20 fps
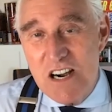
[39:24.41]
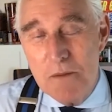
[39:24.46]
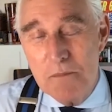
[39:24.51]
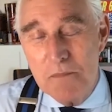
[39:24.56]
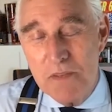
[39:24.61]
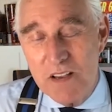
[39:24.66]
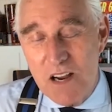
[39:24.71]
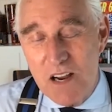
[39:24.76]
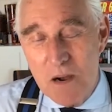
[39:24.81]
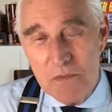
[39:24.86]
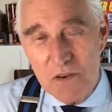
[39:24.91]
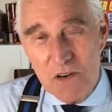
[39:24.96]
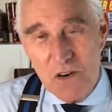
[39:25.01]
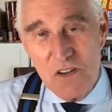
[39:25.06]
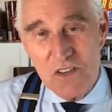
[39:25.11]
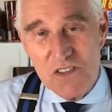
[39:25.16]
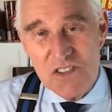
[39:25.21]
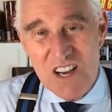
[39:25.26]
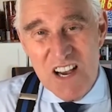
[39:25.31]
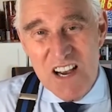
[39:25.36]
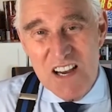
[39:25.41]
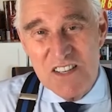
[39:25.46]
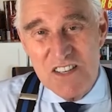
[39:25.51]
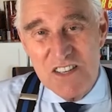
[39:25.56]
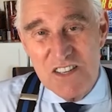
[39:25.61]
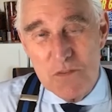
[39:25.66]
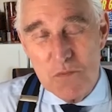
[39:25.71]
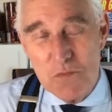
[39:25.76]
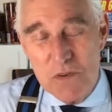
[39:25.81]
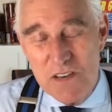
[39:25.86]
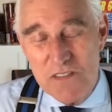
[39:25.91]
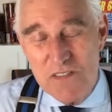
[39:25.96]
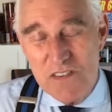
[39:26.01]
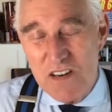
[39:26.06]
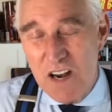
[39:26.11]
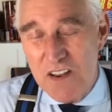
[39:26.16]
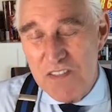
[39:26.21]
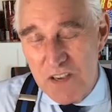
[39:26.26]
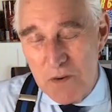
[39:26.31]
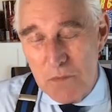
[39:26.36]
They come in all sizes.
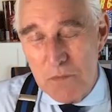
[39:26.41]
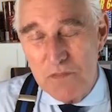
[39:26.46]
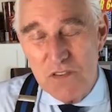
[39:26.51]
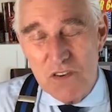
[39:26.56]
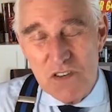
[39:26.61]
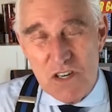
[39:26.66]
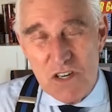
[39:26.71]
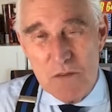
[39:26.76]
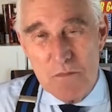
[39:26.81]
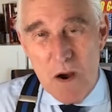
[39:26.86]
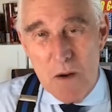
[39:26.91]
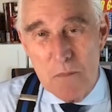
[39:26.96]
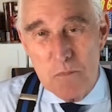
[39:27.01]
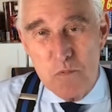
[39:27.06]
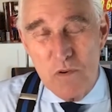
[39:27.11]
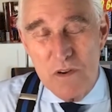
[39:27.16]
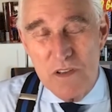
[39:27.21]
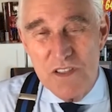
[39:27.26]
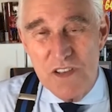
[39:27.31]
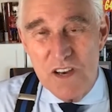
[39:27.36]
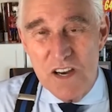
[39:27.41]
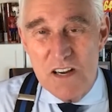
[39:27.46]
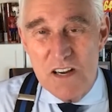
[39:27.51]
I think we've just come up with